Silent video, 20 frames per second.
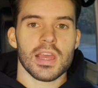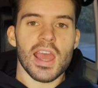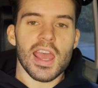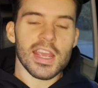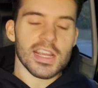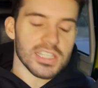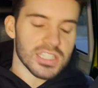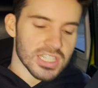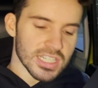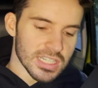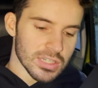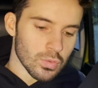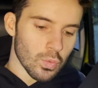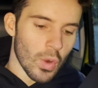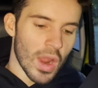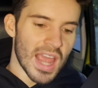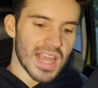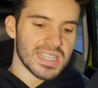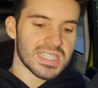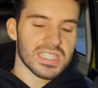and just
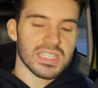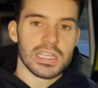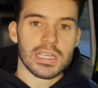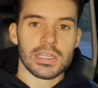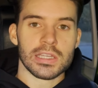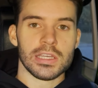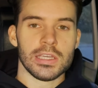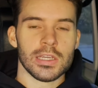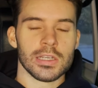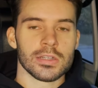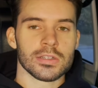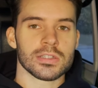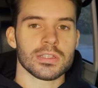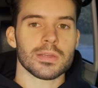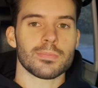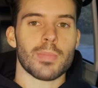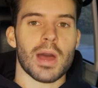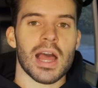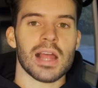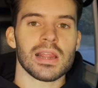wasting years of
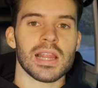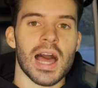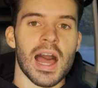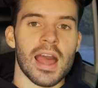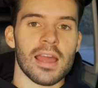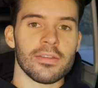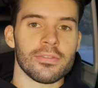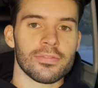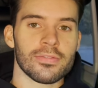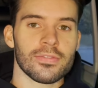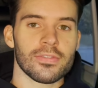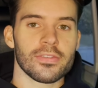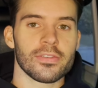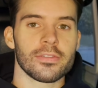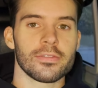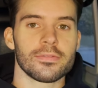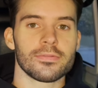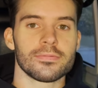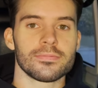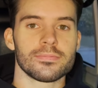my life
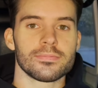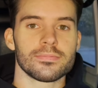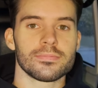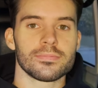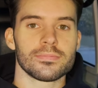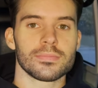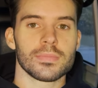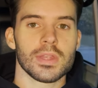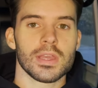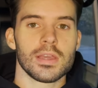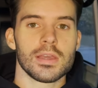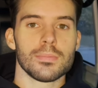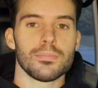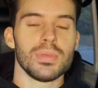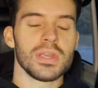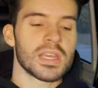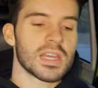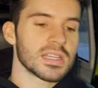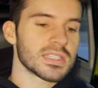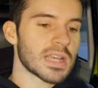
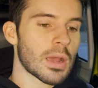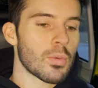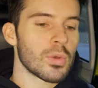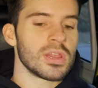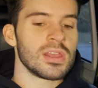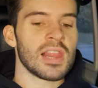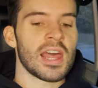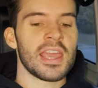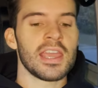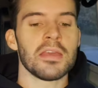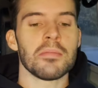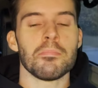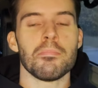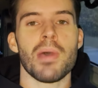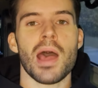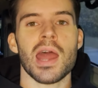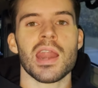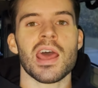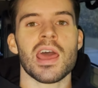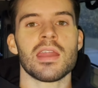because I would lay in
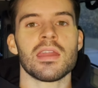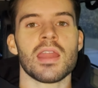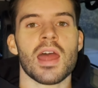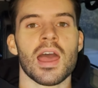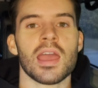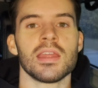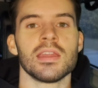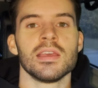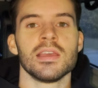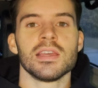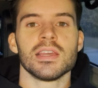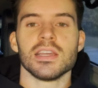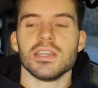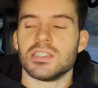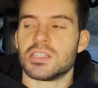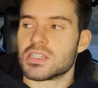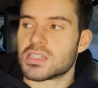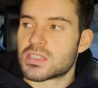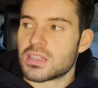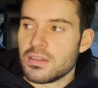bed at night and
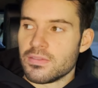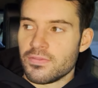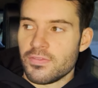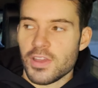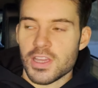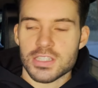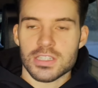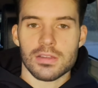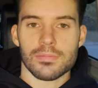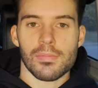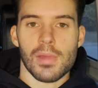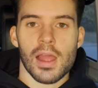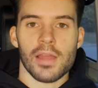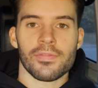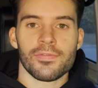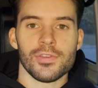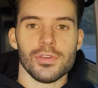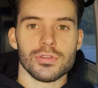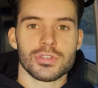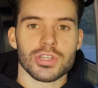just envision my
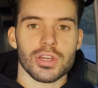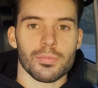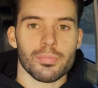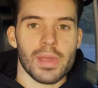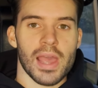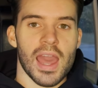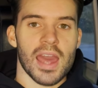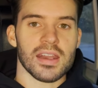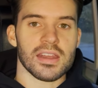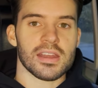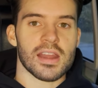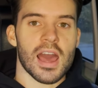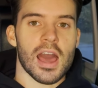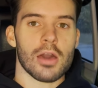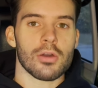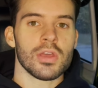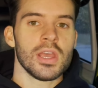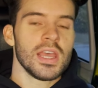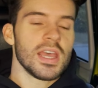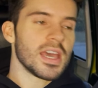future panning
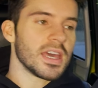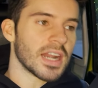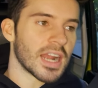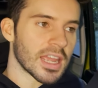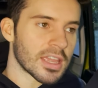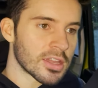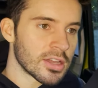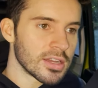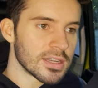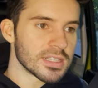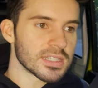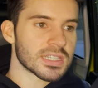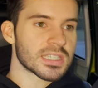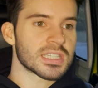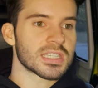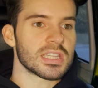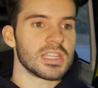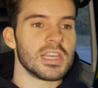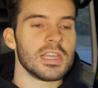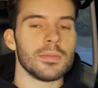out, and I couldn't
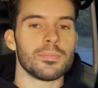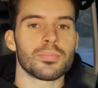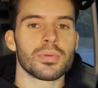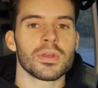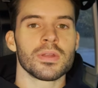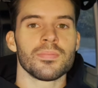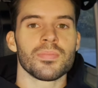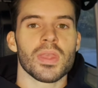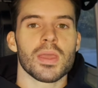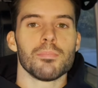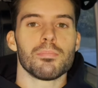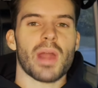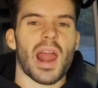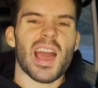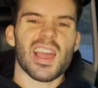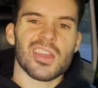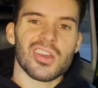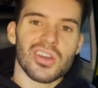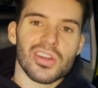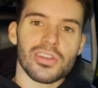sleep, but I
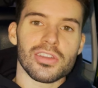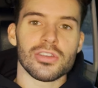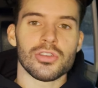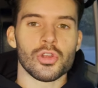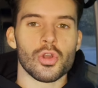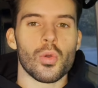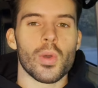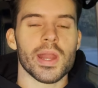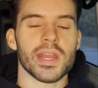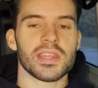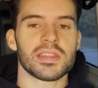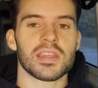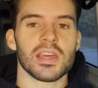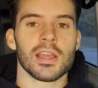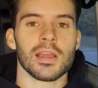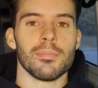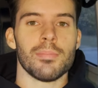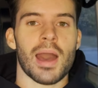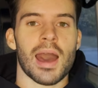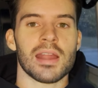couldn't do anything
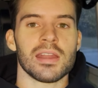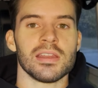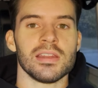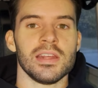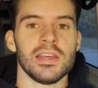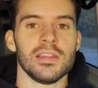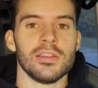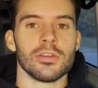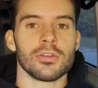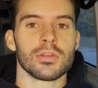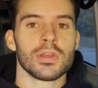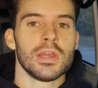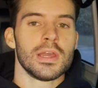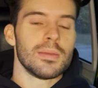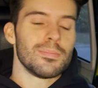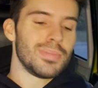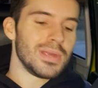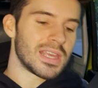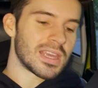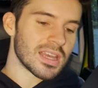about it either
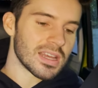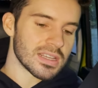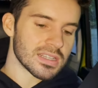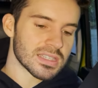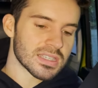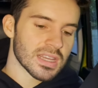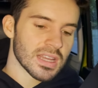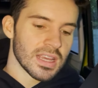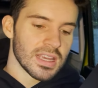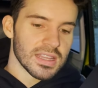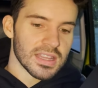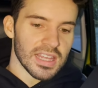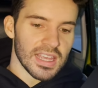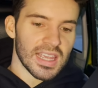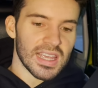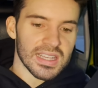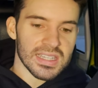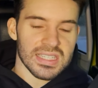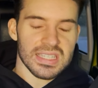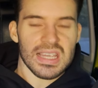because the
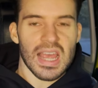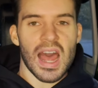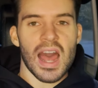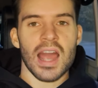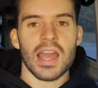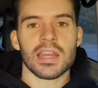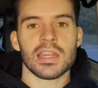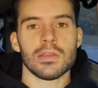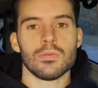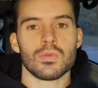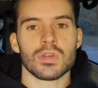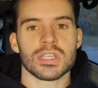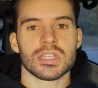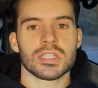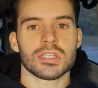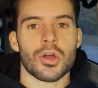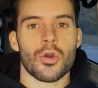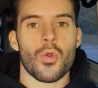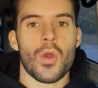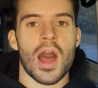anxiety was
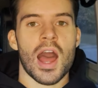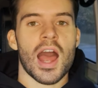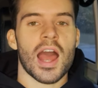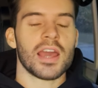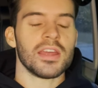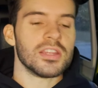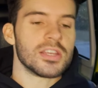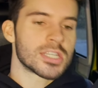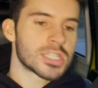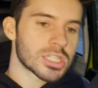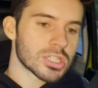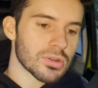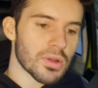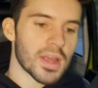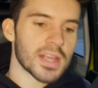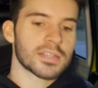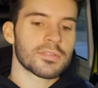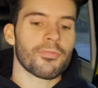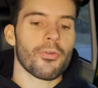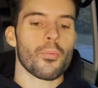so high, the
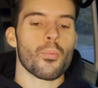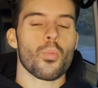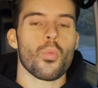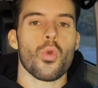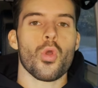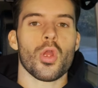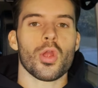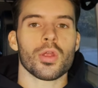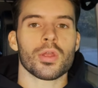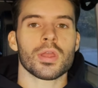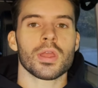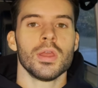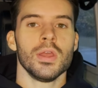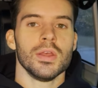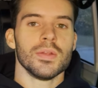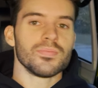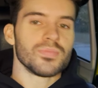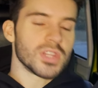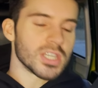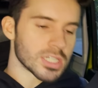stress from work,
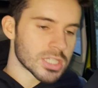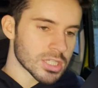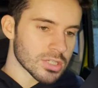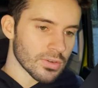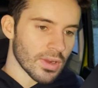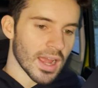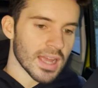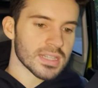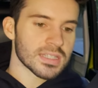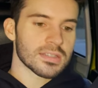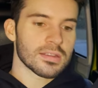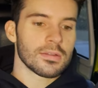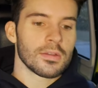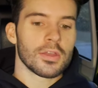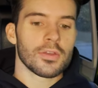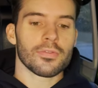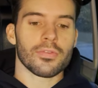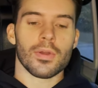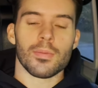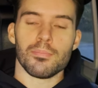the stress
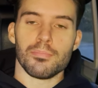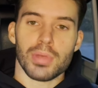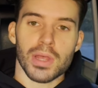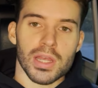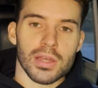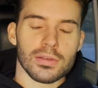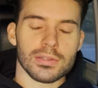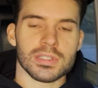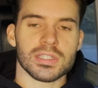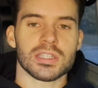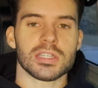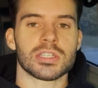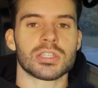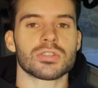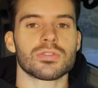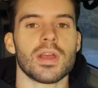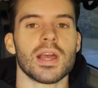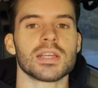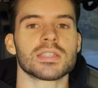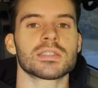from bills, the
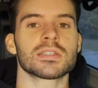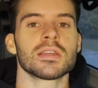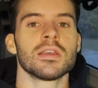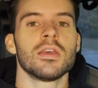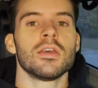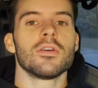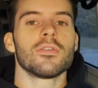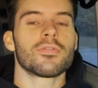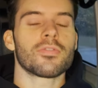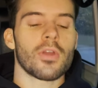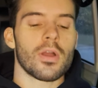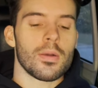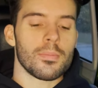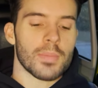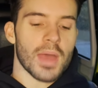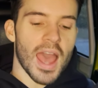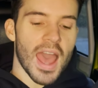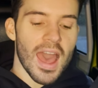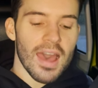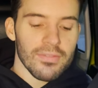stress from
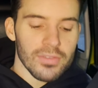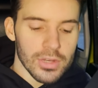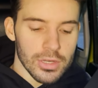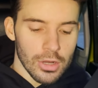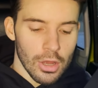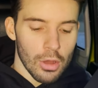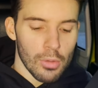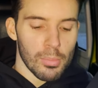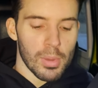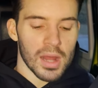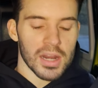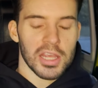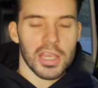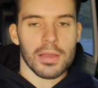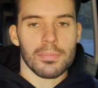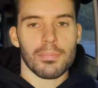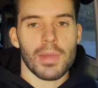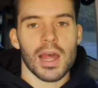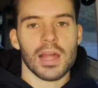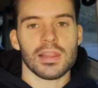having nobody in
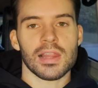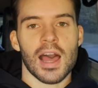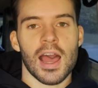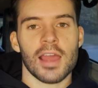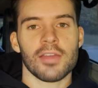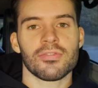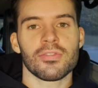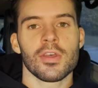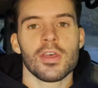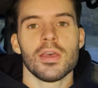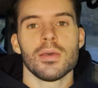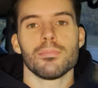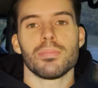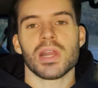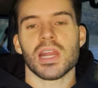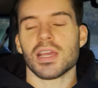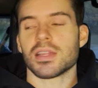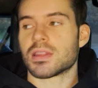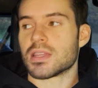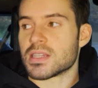my life, but
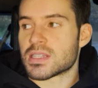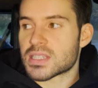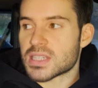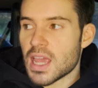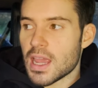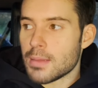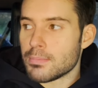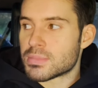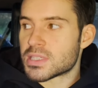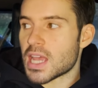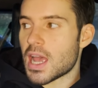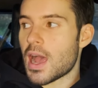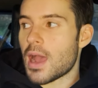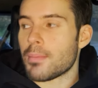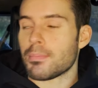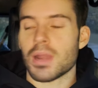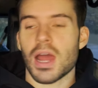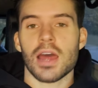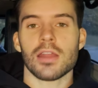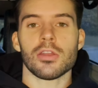at the same
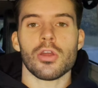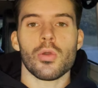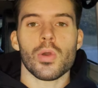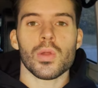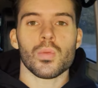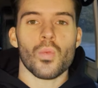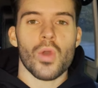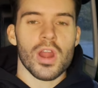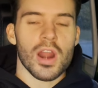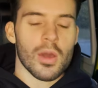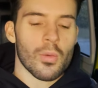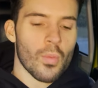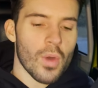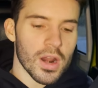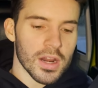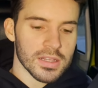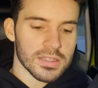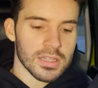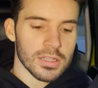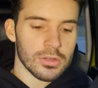time not knowing what I
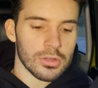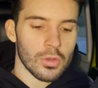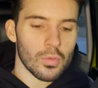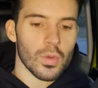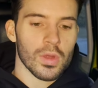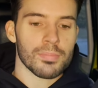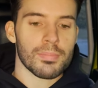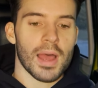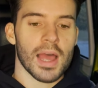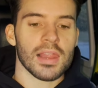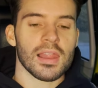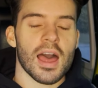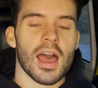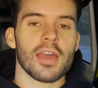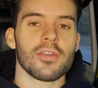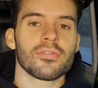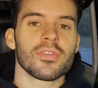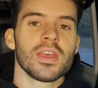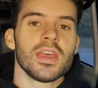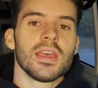wanted to do with my
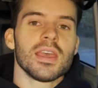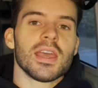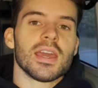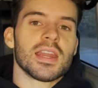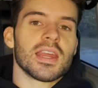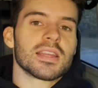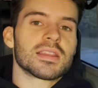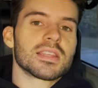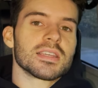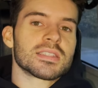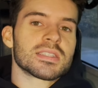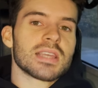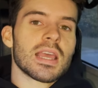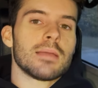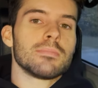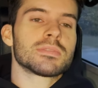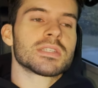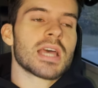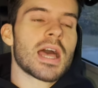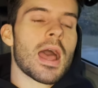life, and at the
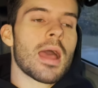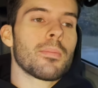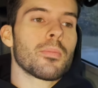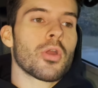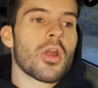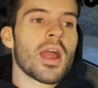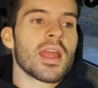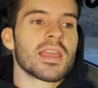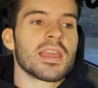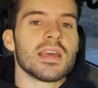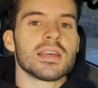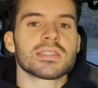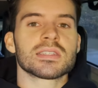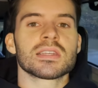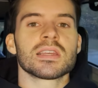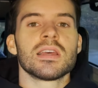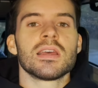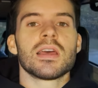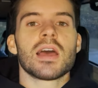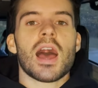same time, or I guess
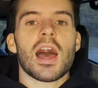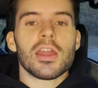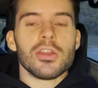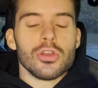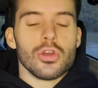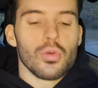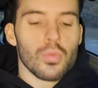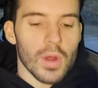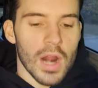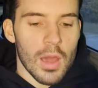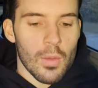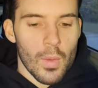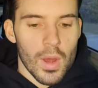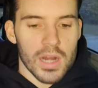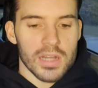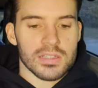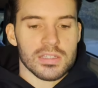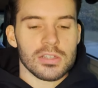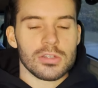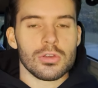I knew what I
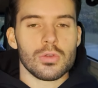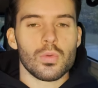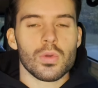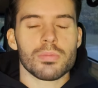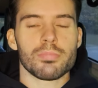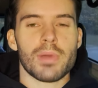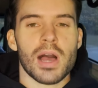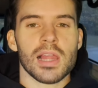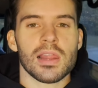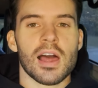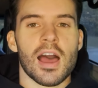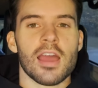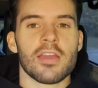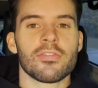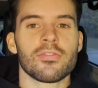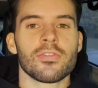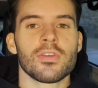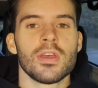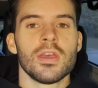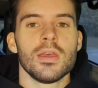wanted to do with my life,
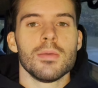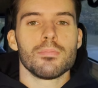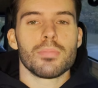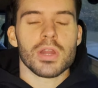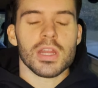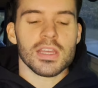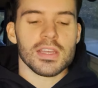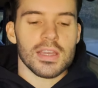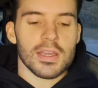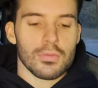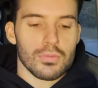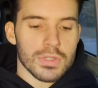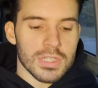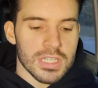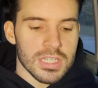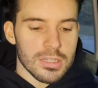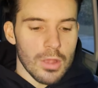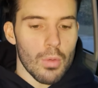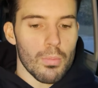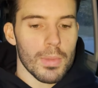but it was
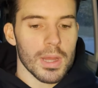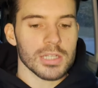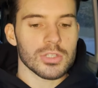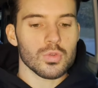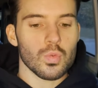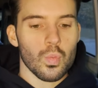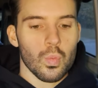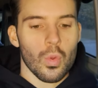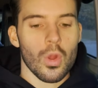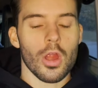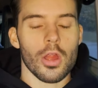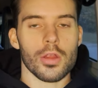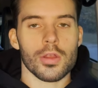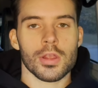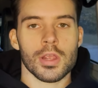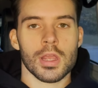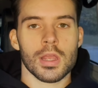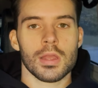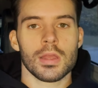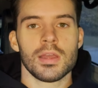so much
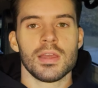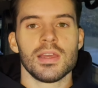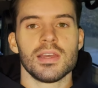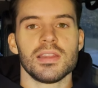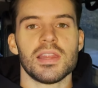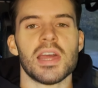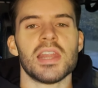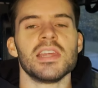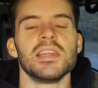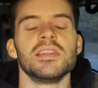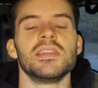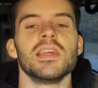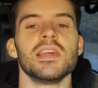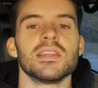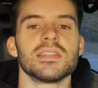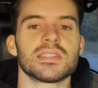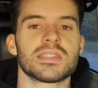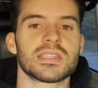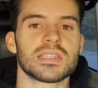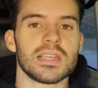work that it
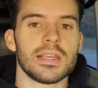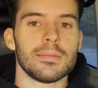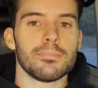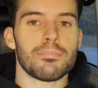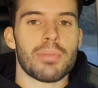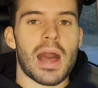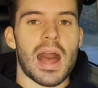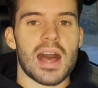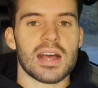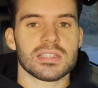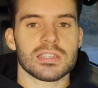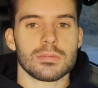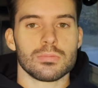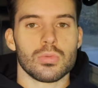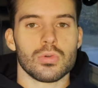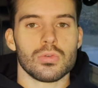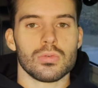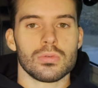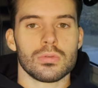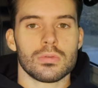didn't seem
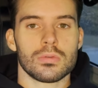possible.